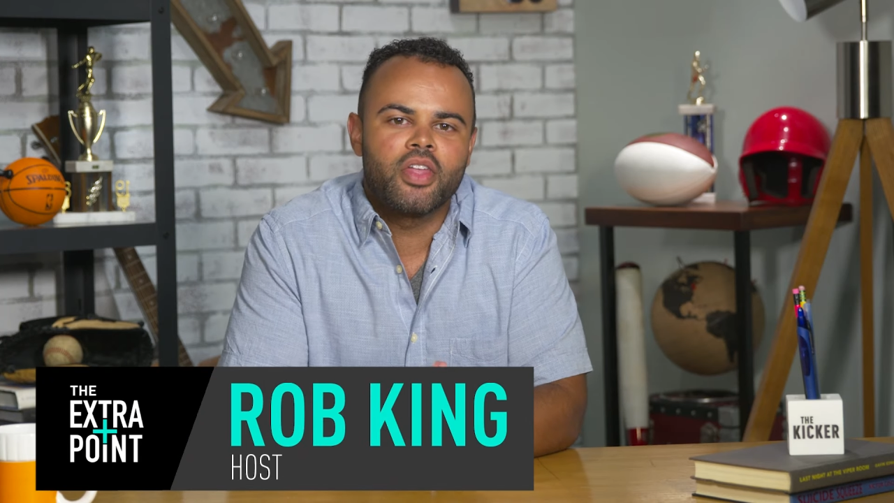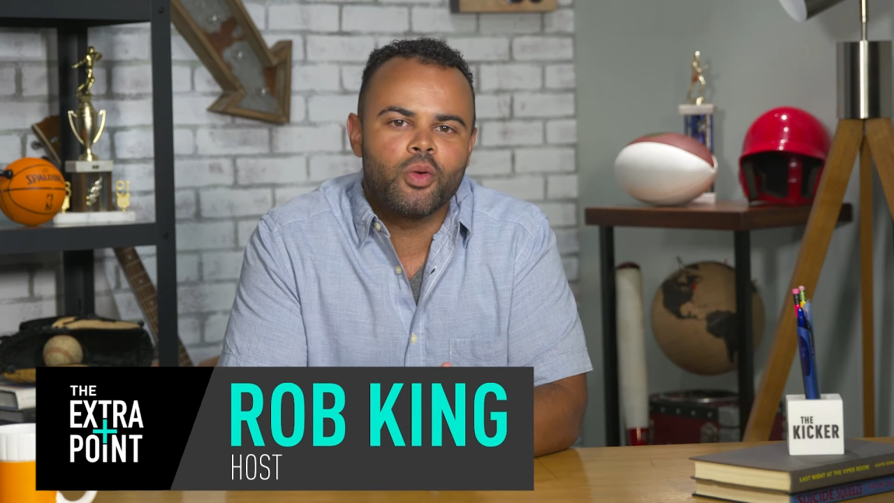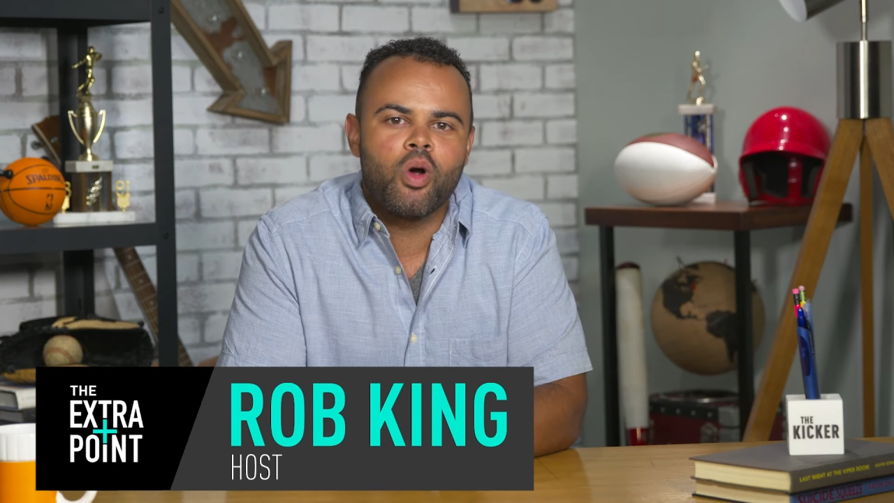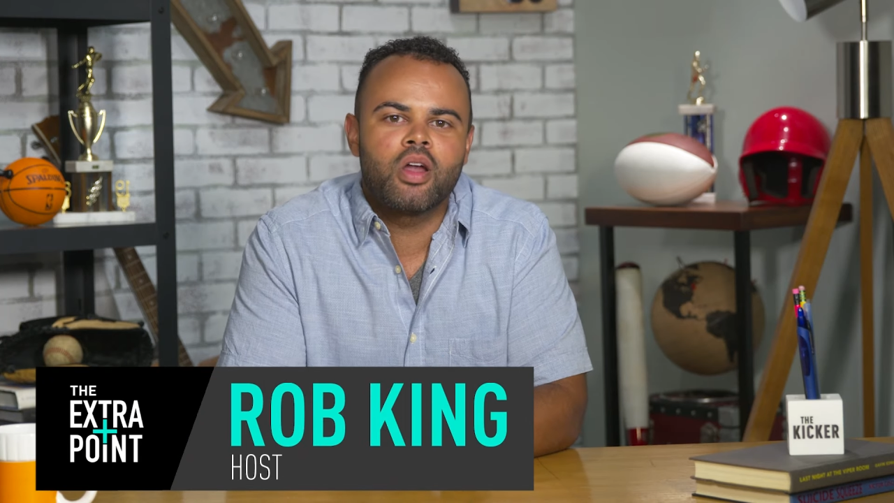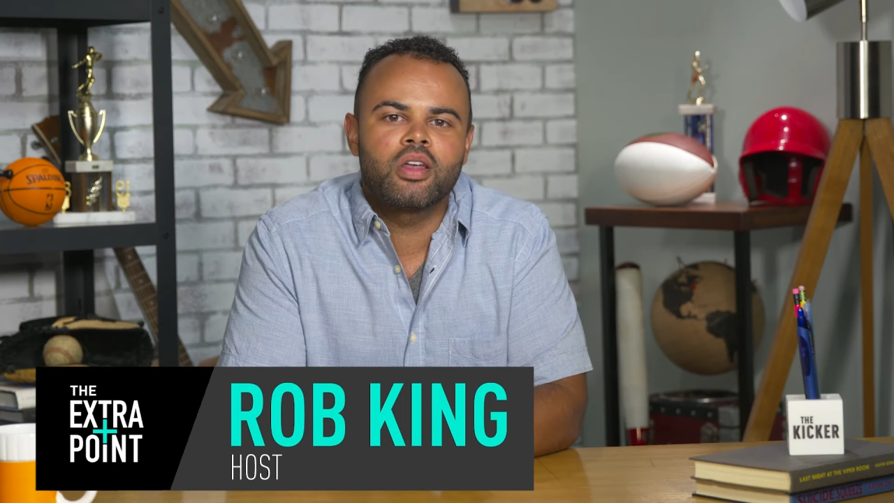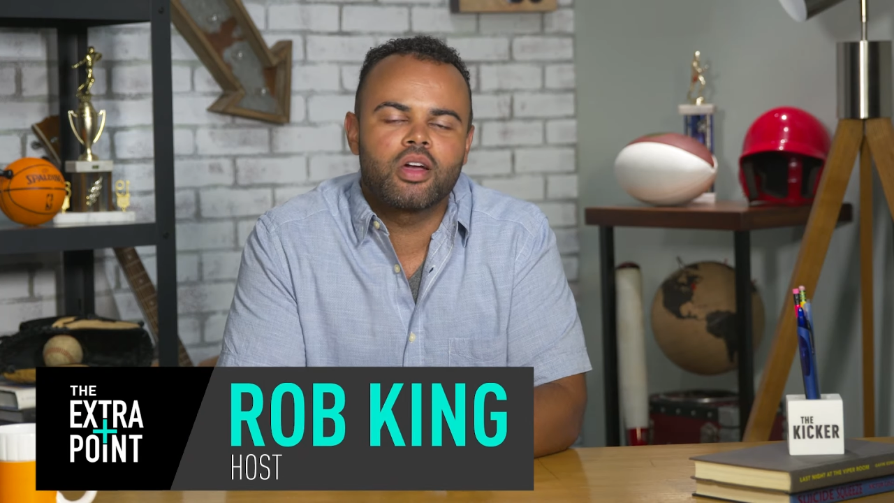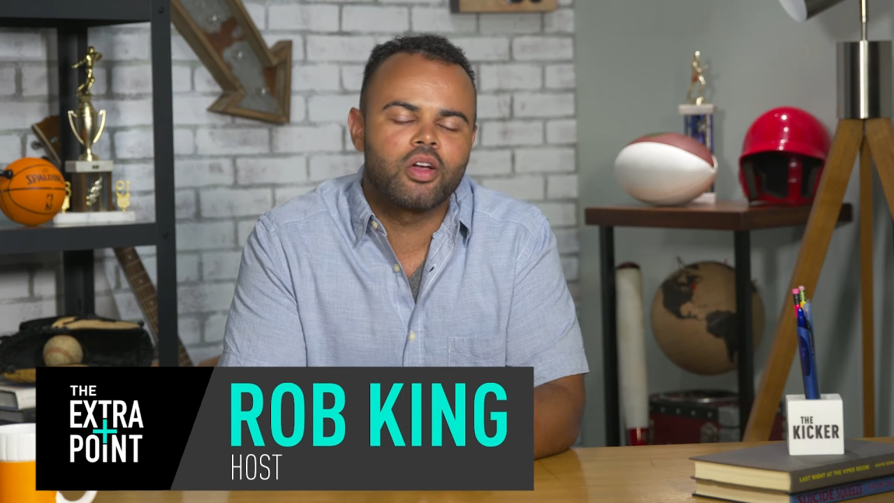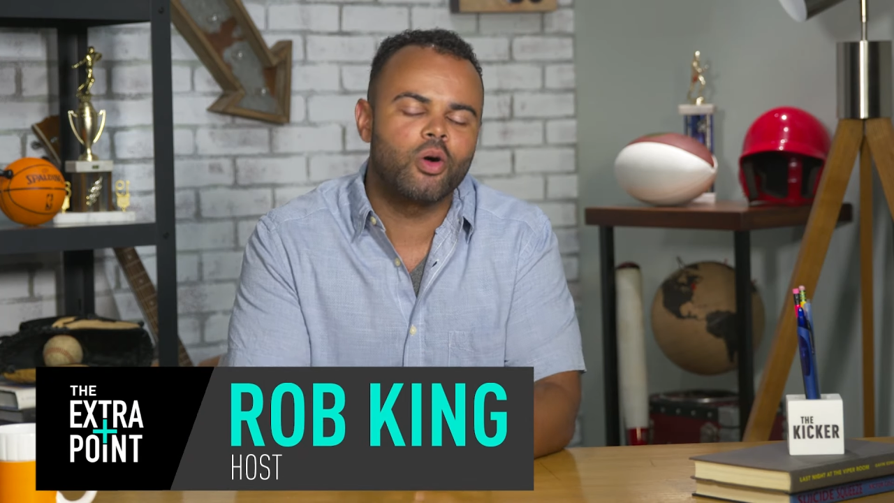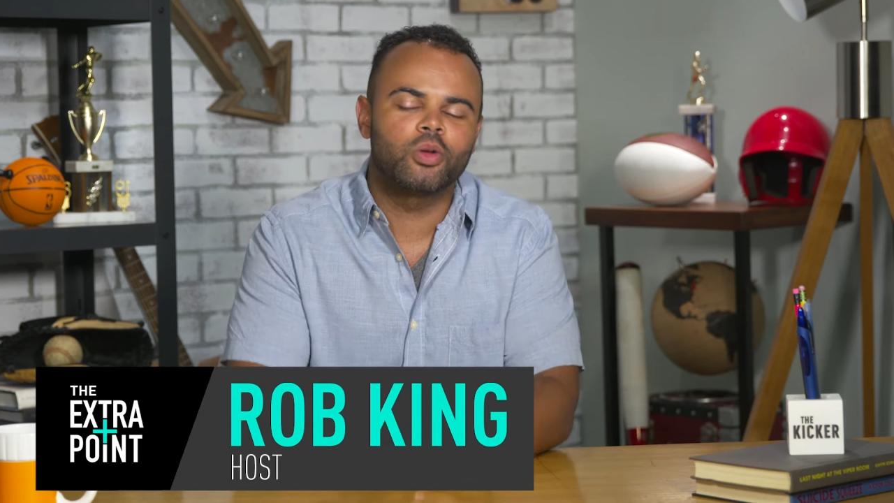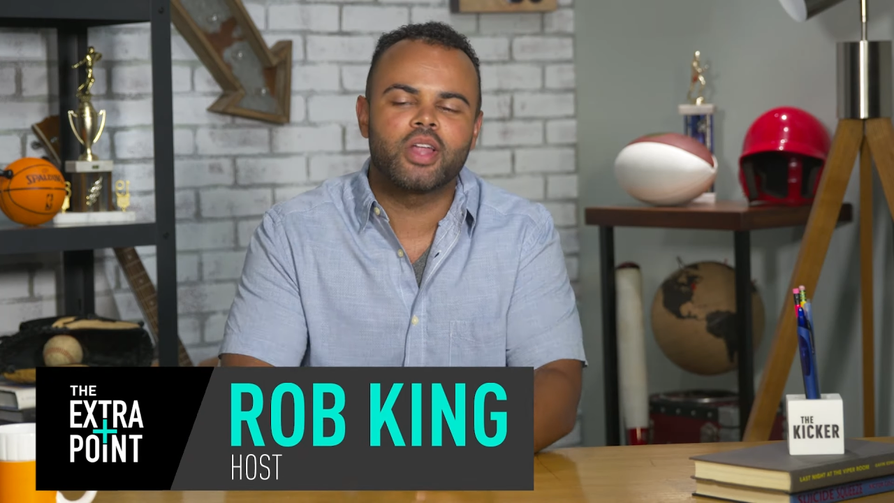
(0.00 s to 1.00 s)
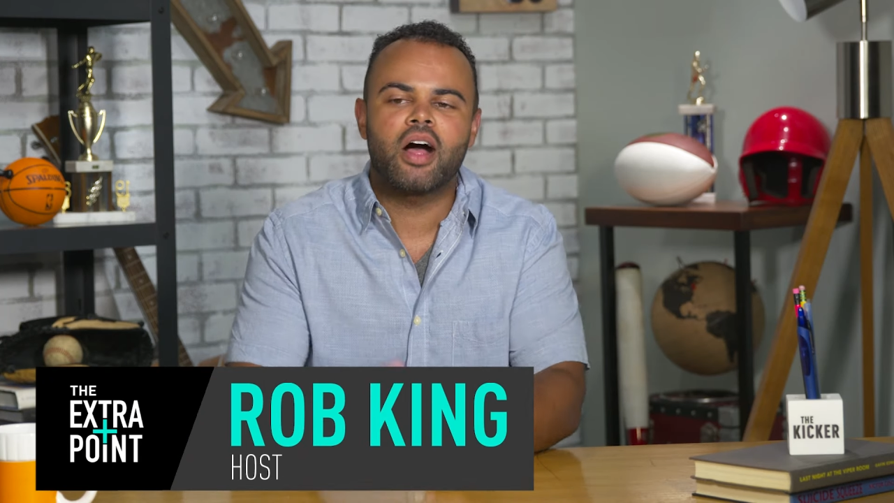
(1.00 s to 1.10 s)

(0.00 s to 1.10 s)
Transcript: they won gold.